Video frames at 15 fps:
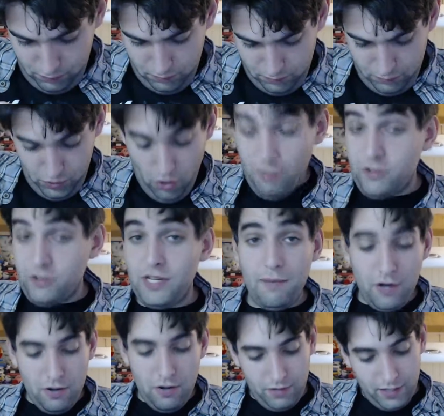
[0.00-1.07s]
no more
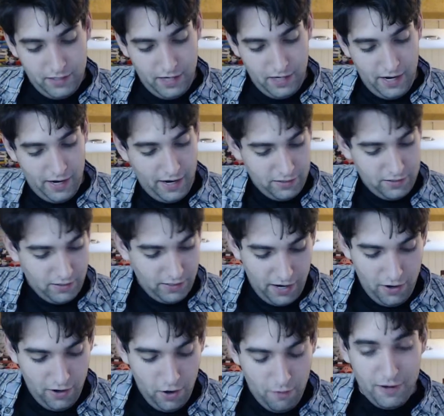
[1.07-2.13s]
time at all, because I actually
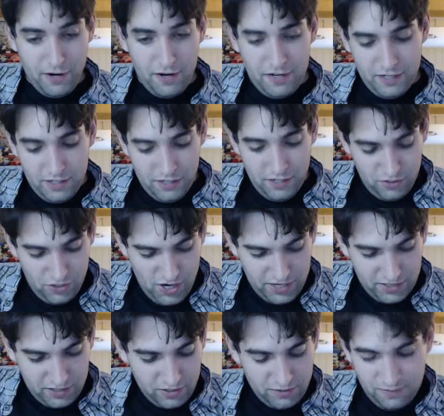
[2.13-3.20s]
got it open.
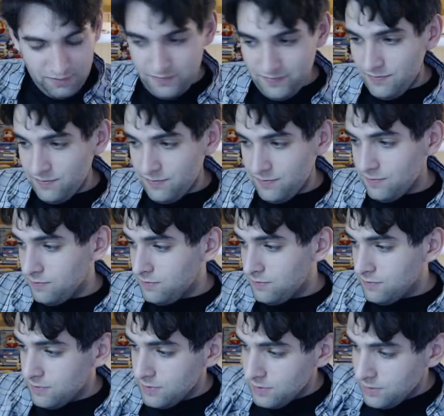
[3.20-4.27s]
Yes!
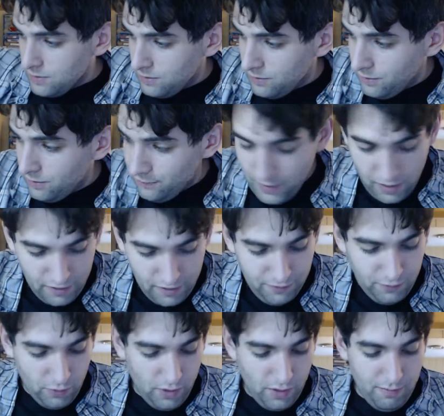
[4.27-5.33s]
Lid fell on the
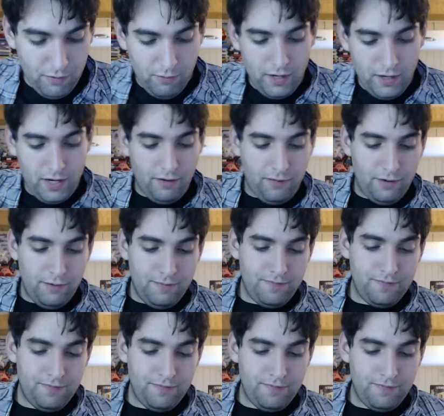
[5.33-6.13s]
floor, but whatever.